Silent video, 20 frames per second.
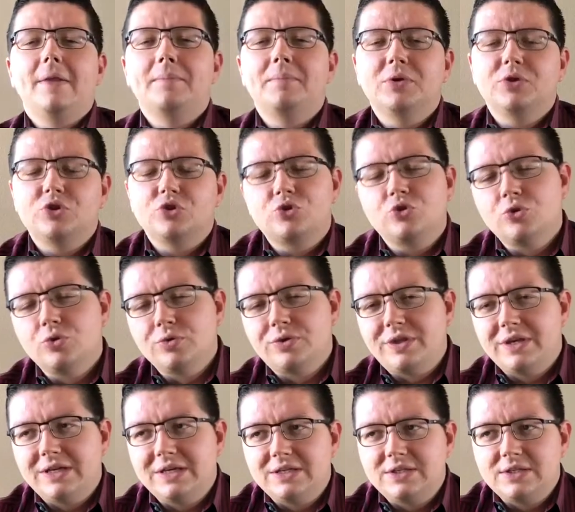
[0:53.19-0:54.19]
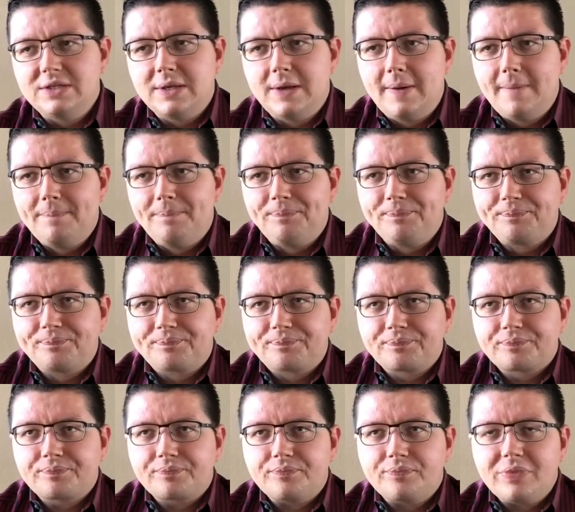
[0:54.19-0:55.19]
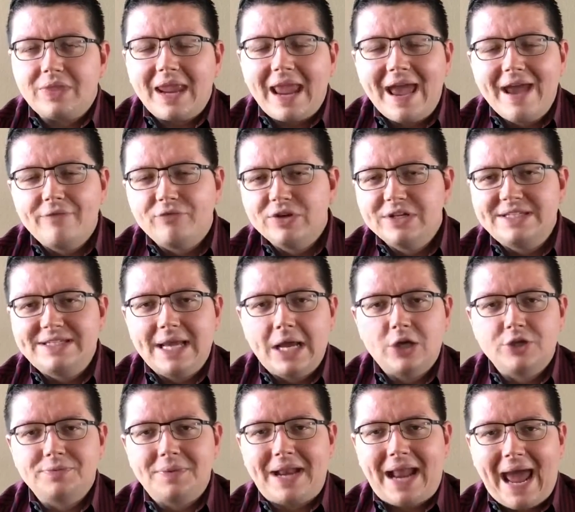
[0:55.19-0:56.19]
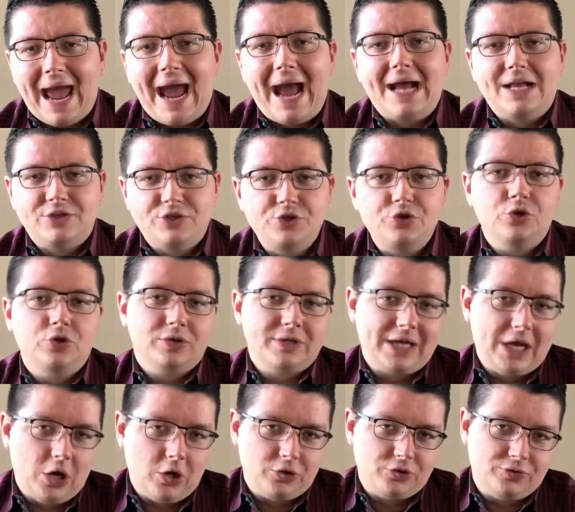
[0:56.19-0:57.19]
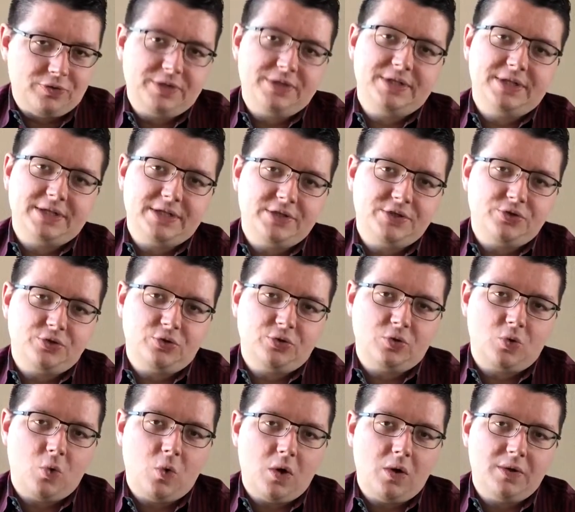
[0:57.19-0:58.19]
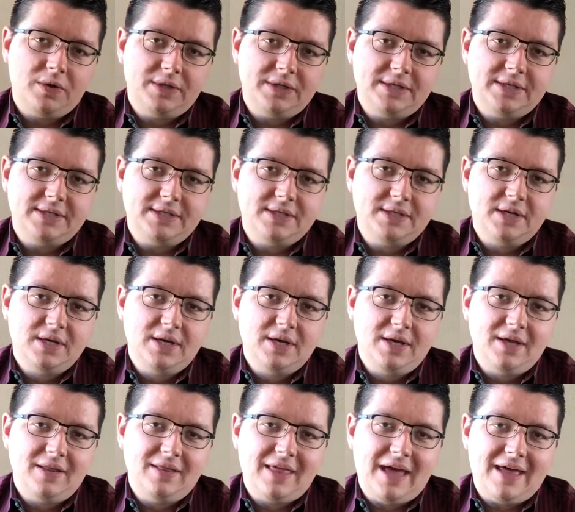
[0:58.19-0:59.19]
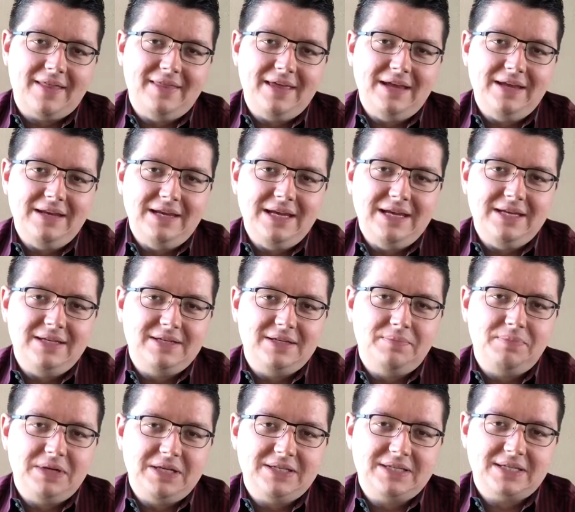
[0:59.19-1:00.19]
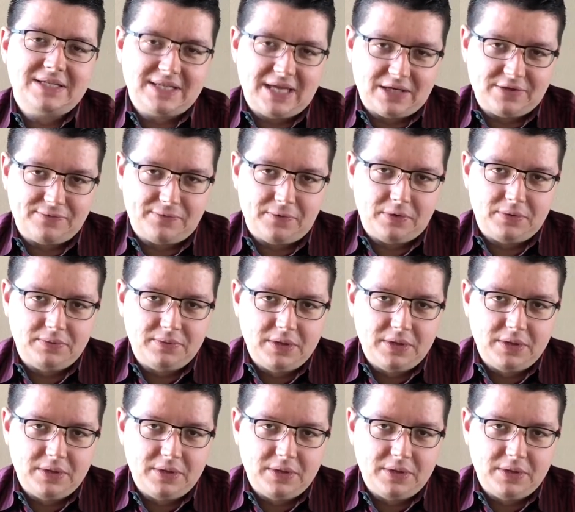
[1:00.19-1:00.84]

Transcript: But the truth is, every salesman has certain characteristics and certain qualities that they need to be successful.